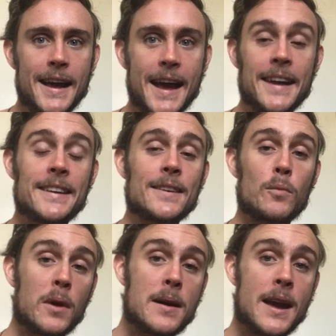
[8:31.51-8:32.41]
and
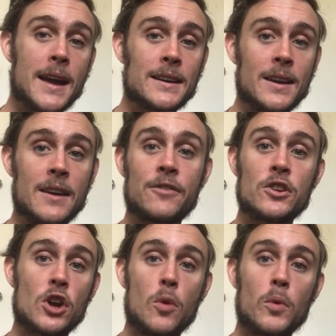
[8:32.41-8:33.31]
if you
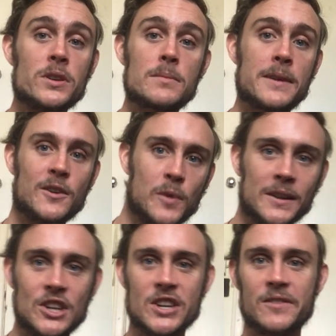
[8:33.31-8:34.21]
don't want to be,
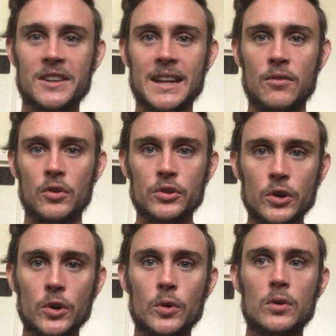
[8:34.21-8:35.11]
quickly shift to level
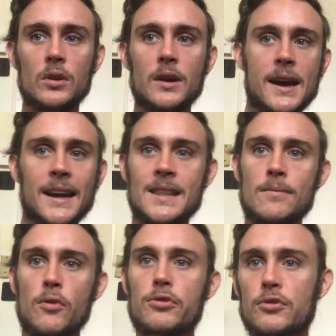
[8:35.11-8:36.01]
2 and
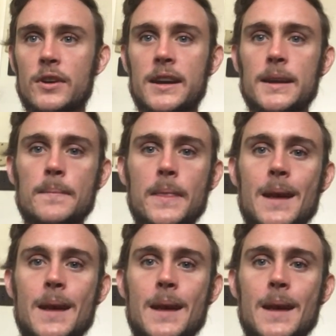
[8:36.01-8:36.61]
level 3.